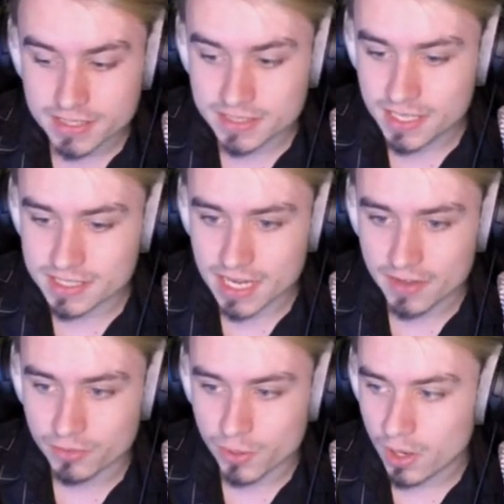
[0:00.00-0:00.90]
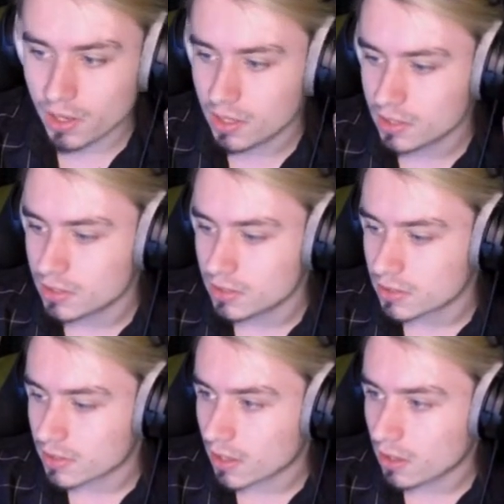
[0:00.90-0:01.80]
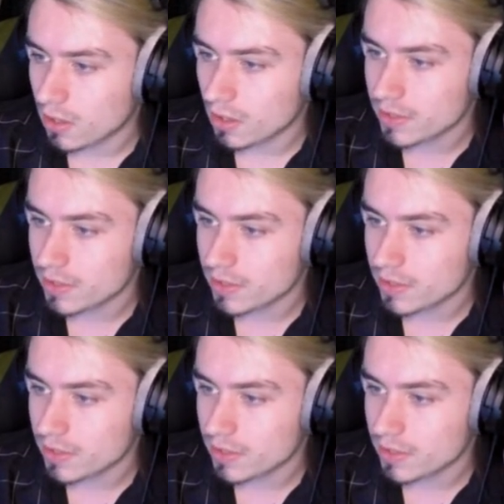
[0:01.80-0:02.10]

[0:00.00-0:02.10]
season, after all. Got all